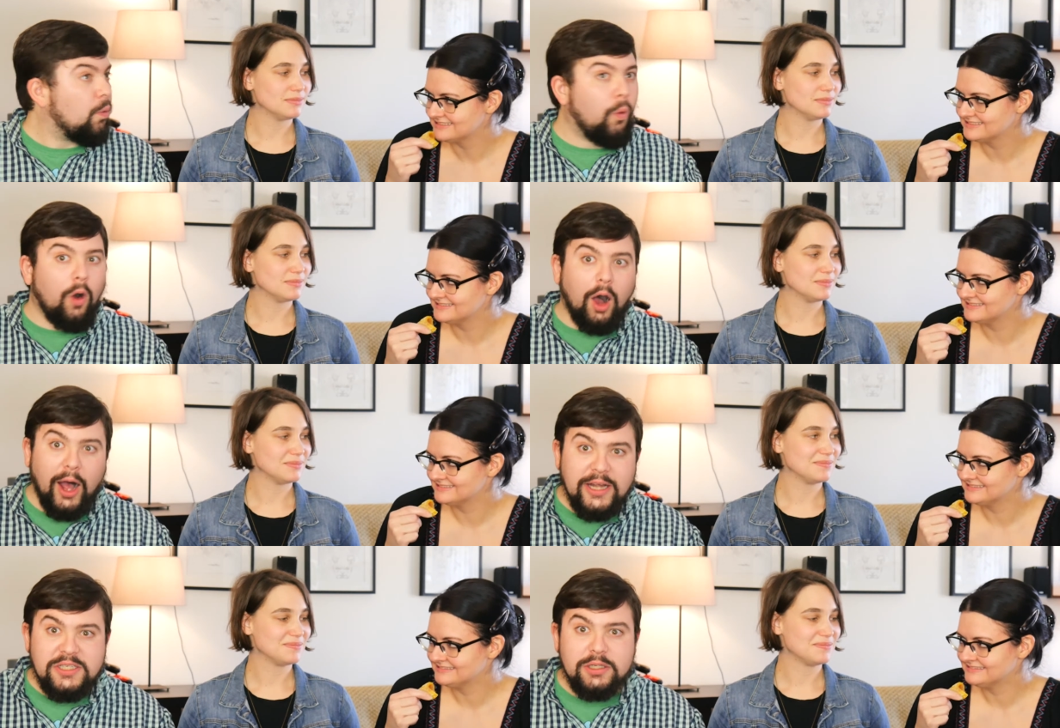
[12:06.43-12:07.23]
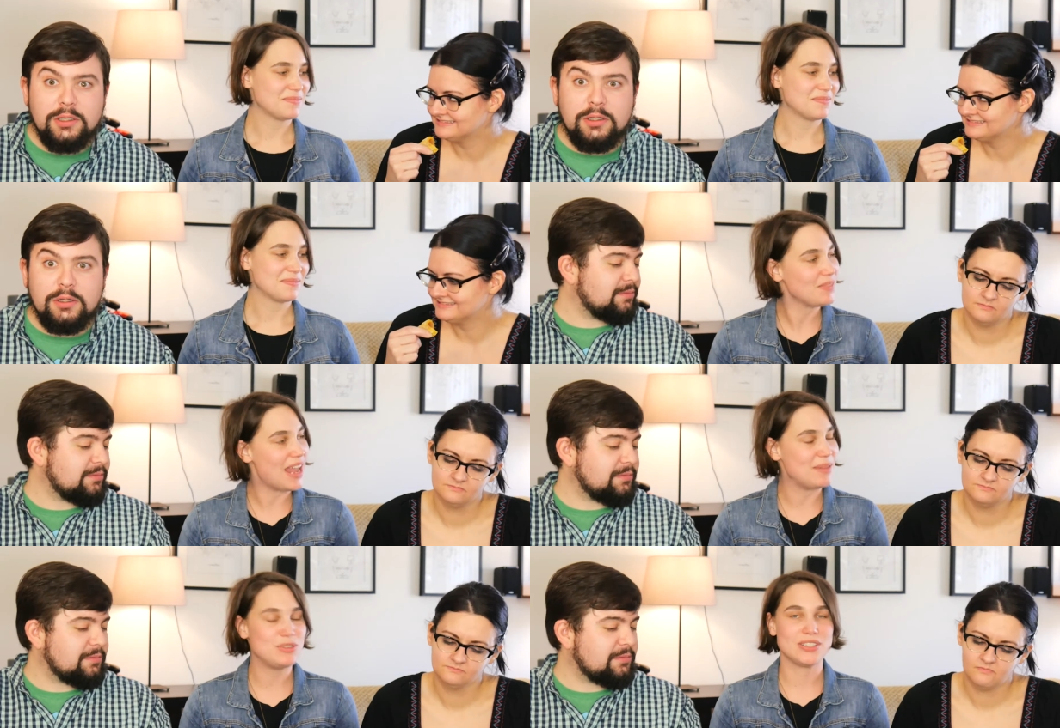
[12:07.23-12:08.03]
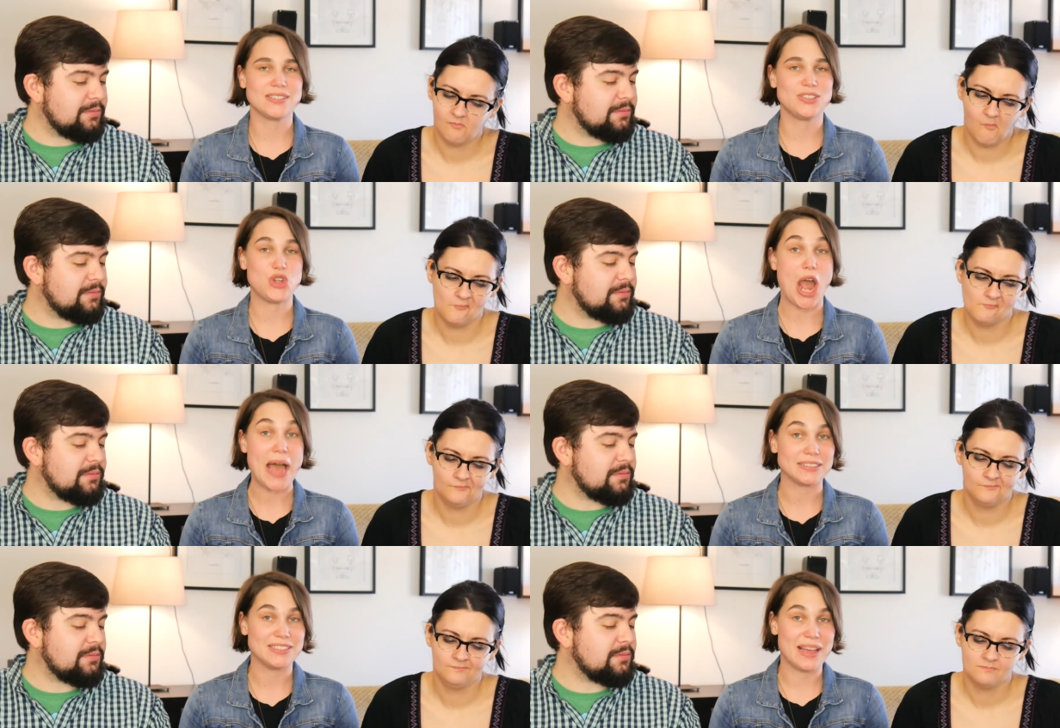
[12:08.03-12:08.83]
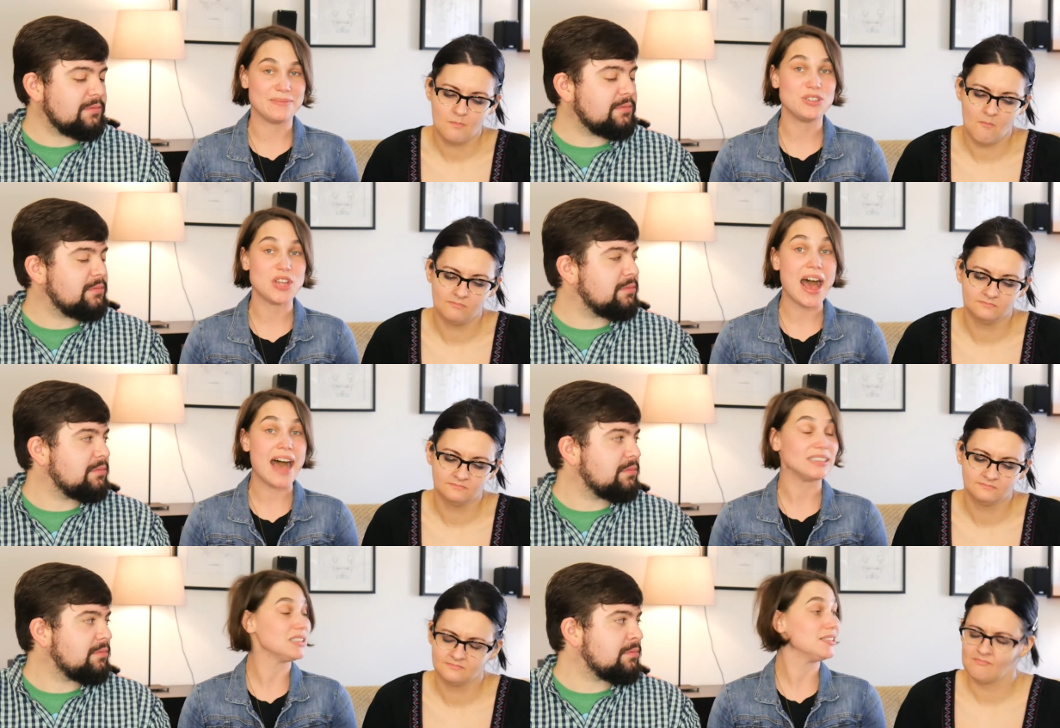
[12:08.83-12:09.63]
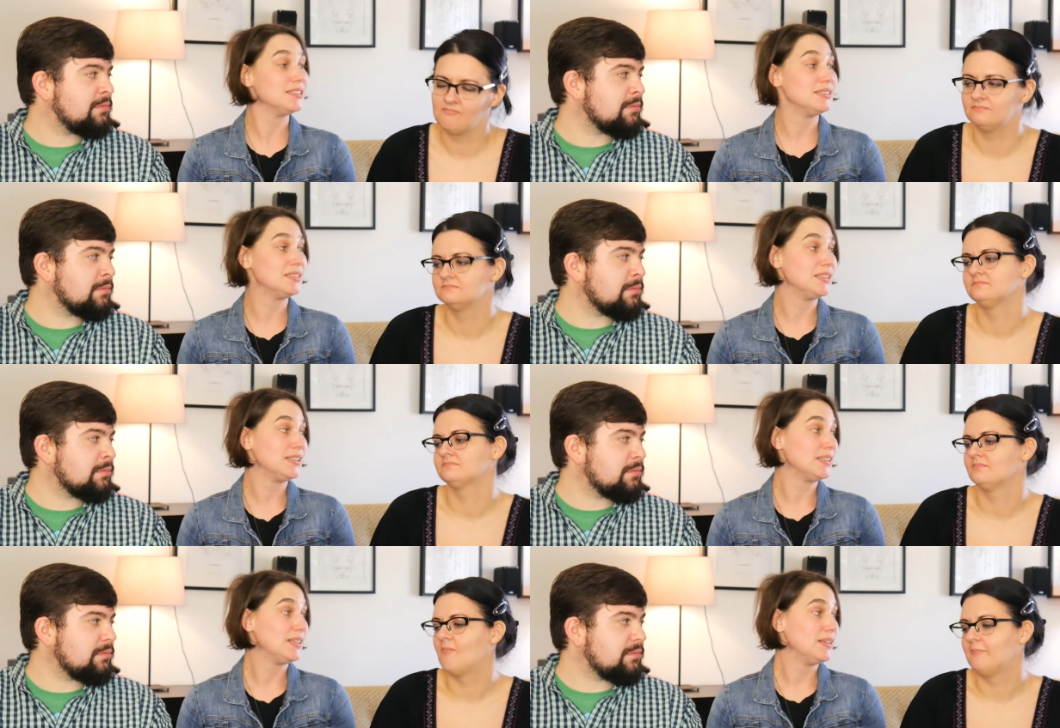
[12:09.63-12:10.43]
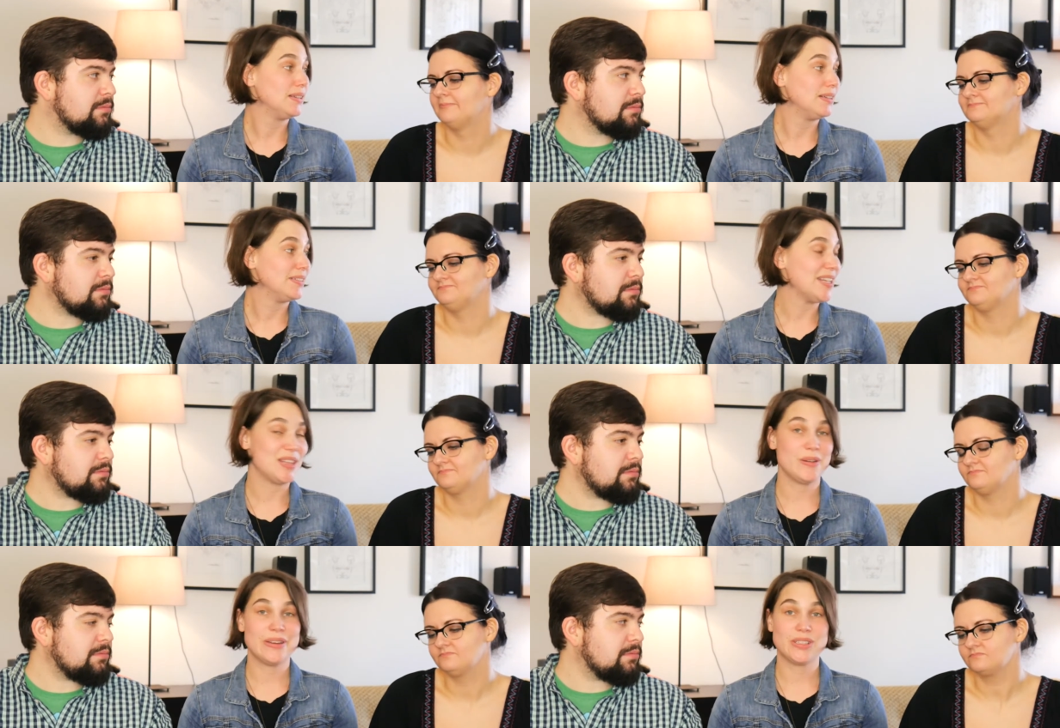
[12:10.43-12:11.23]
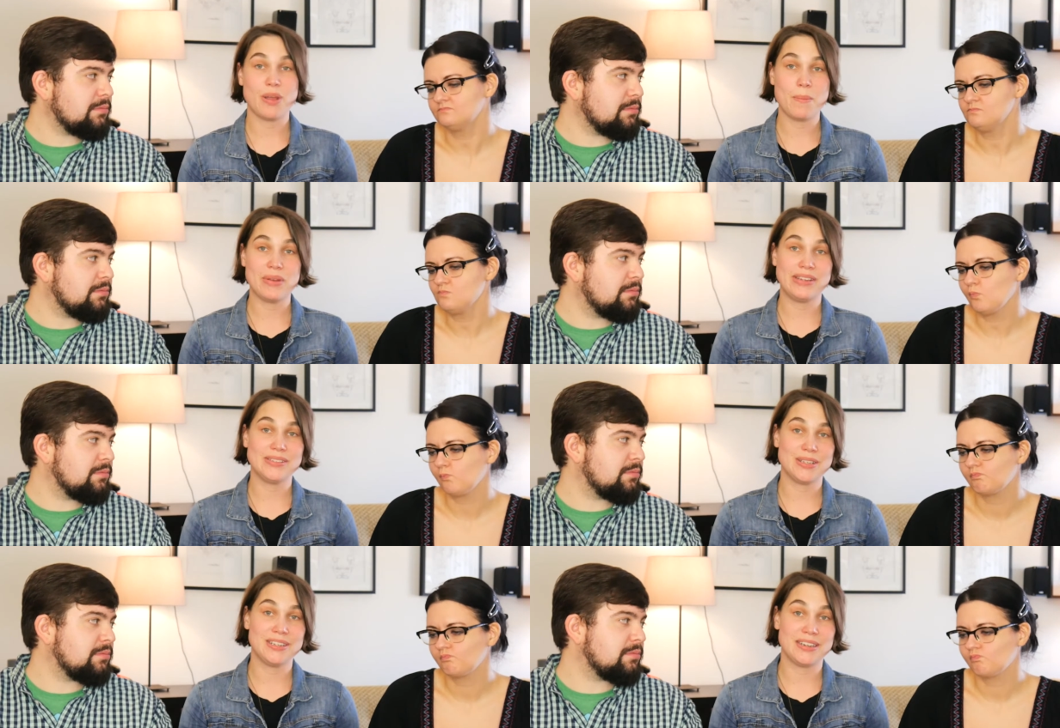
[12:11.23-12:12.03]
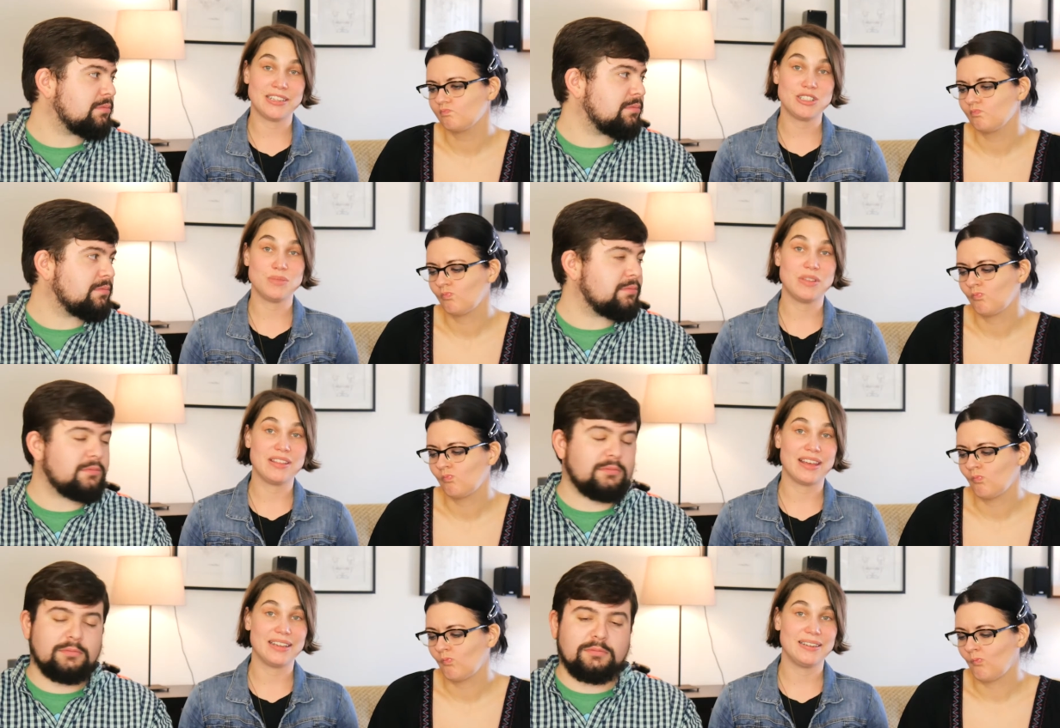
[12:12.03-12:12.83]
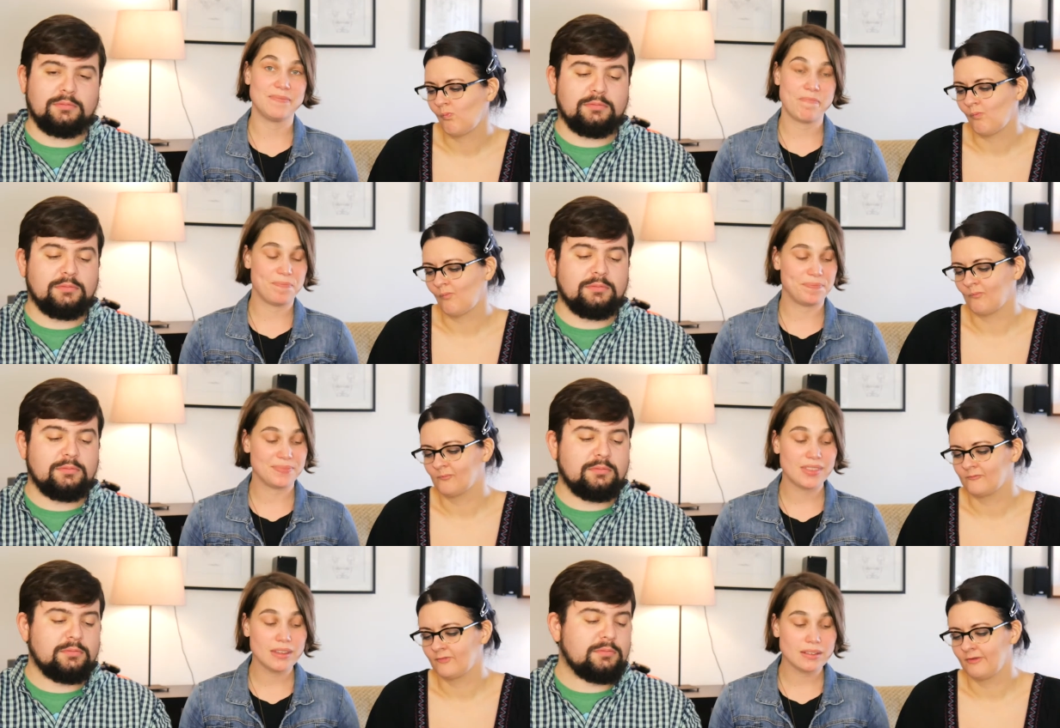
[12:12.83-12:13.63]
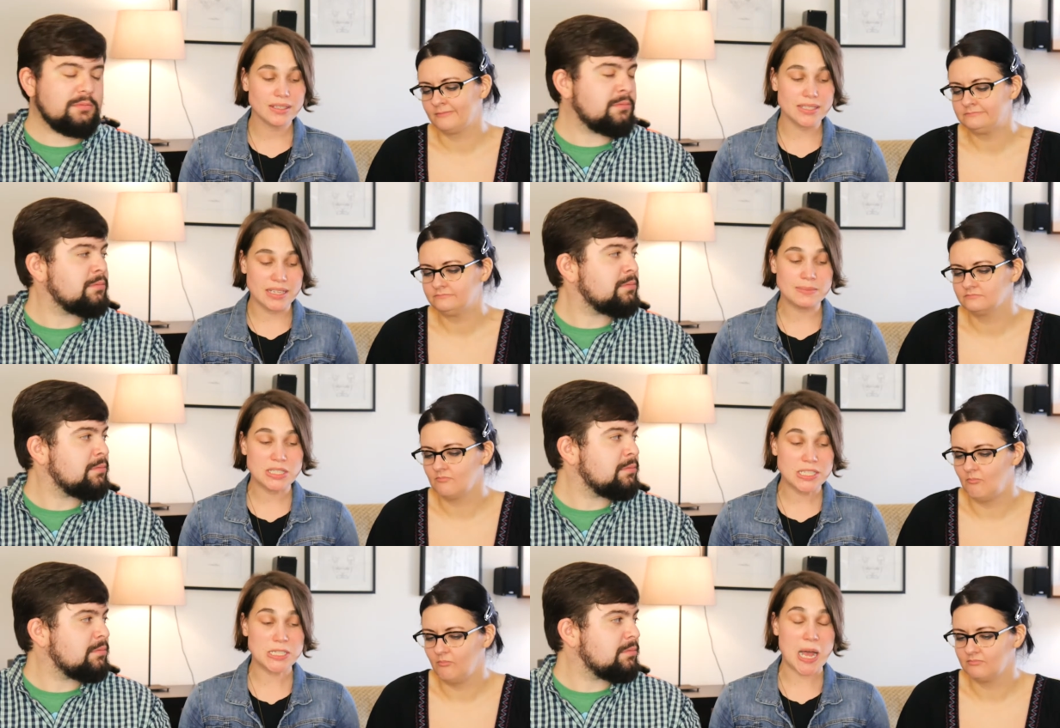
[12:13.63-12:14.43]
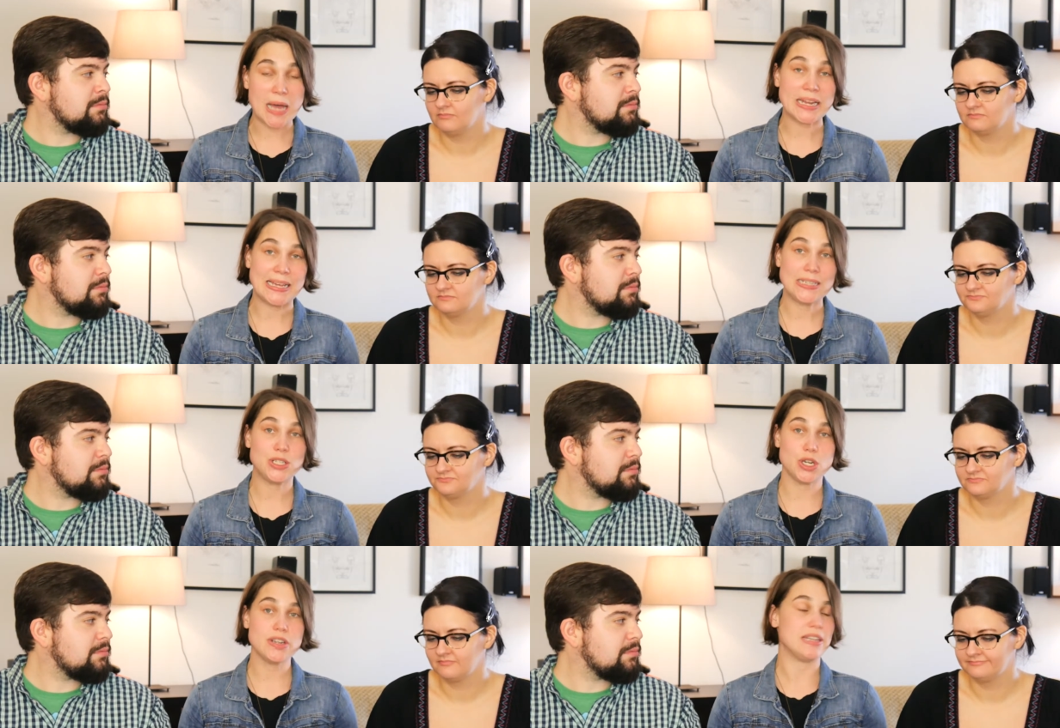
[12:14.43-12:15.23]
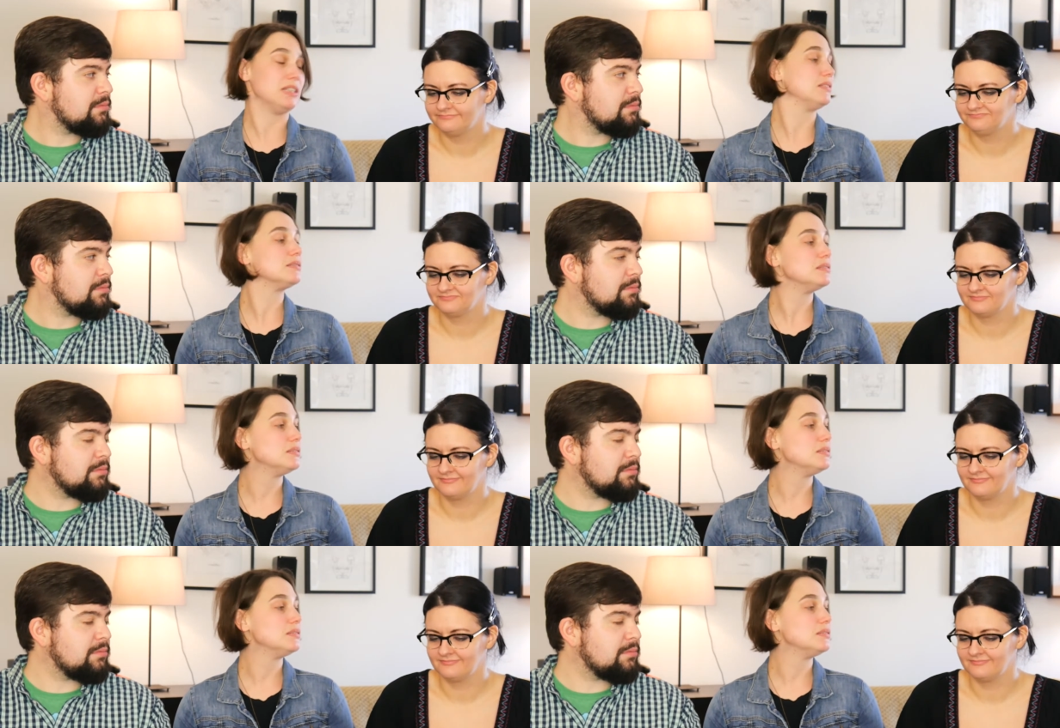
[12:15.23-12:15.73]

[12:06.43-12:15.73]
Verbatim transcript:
Speaker 1: What? I'm just shocked. I'm shocked that there is somebody sitting next to me that seems to not hate durian.